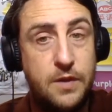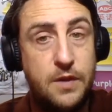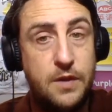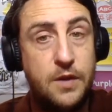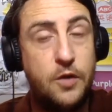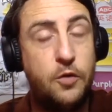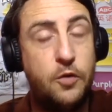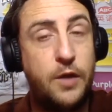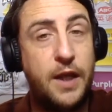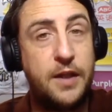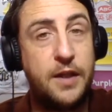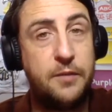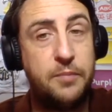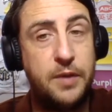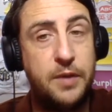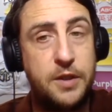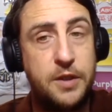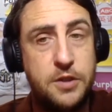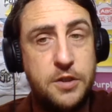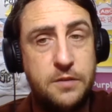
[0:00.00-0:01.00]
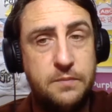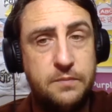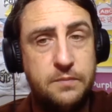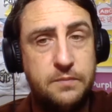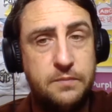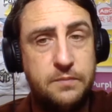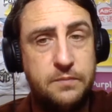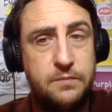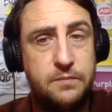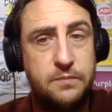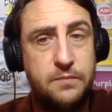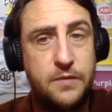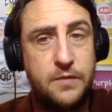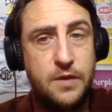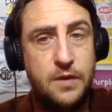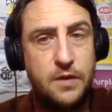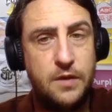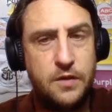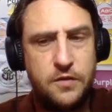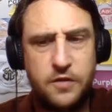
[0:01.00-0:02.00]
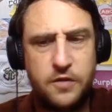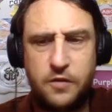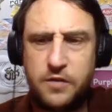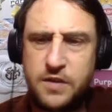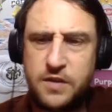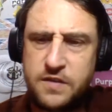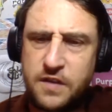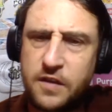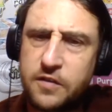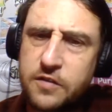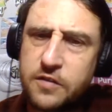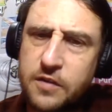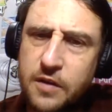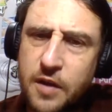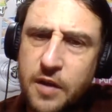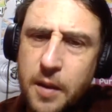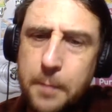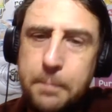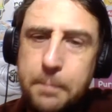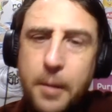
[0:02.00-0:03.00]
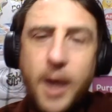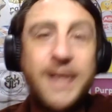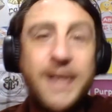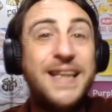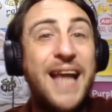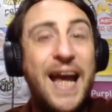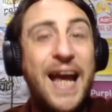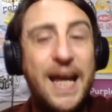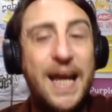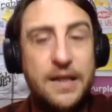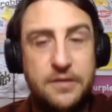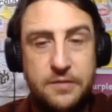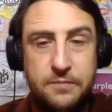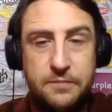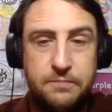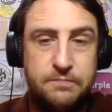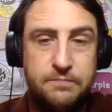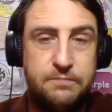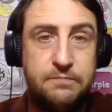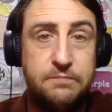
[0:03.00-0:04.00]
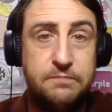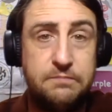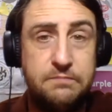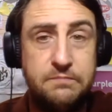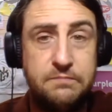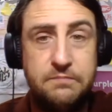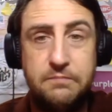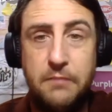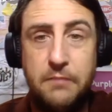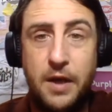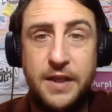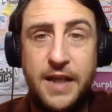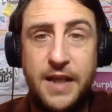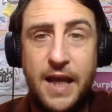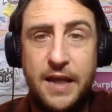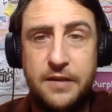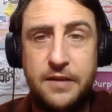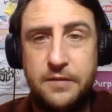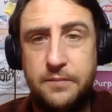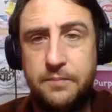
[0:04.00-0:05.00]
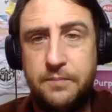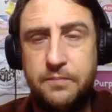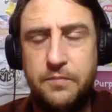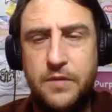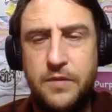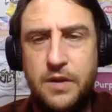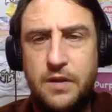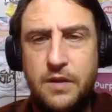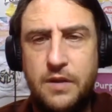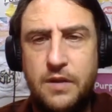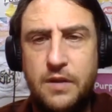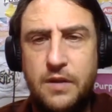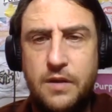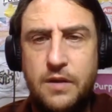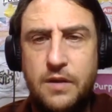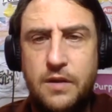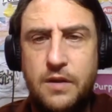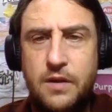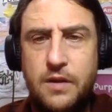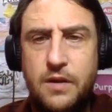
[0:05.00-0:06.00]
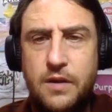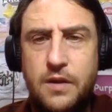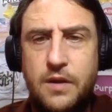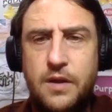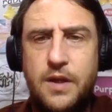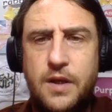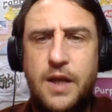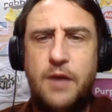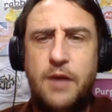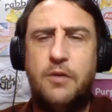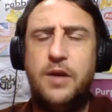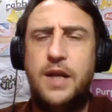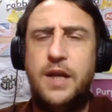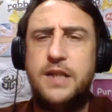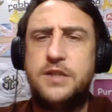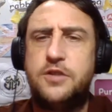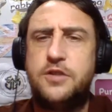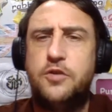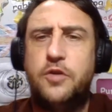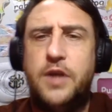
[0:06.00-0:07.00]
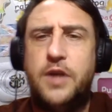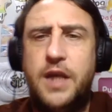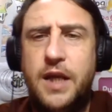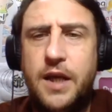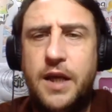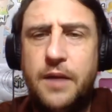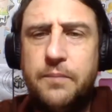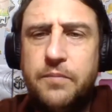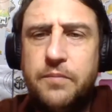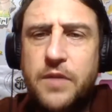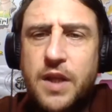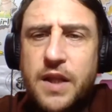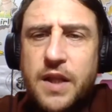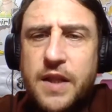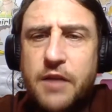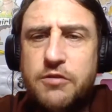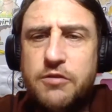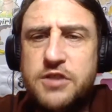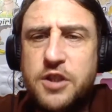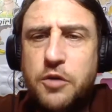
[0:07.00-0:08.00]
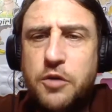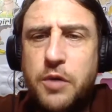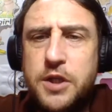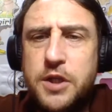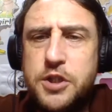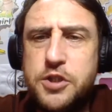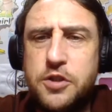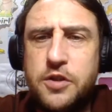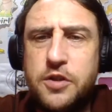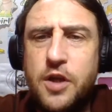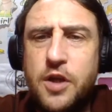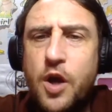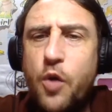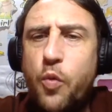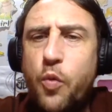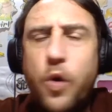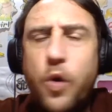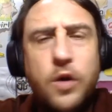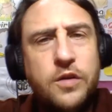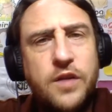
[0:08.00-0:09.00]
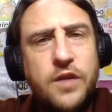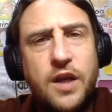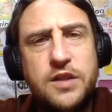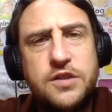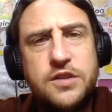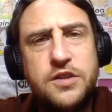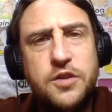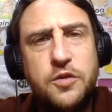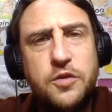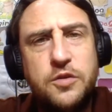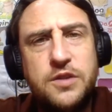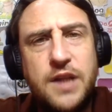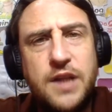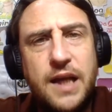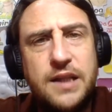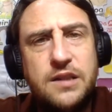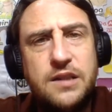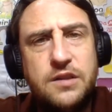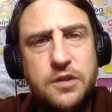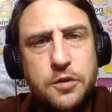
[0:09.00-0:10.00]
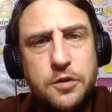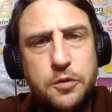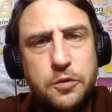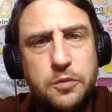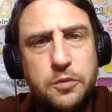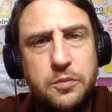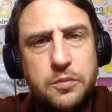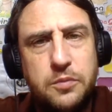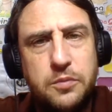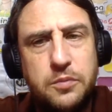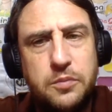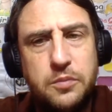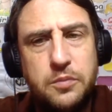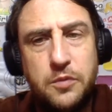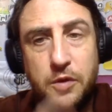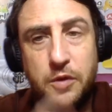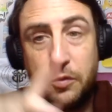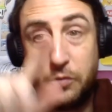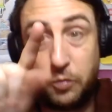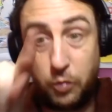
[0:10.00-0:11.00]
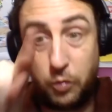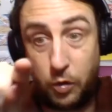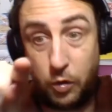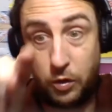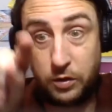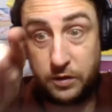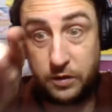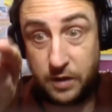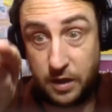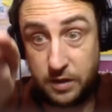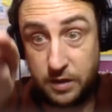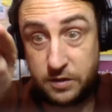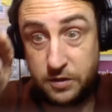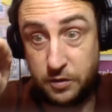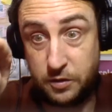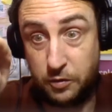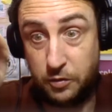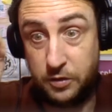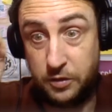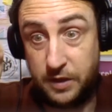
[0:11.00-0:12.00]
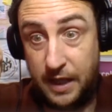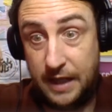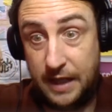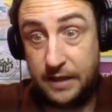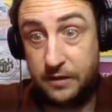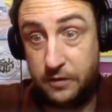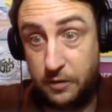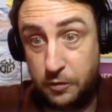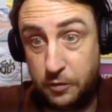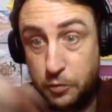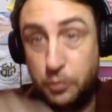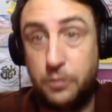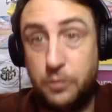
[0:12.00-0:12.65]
look at the picture. So this says, my dad, my dad. Now let's look here. There is a question. What does your dad do? What does your dad do?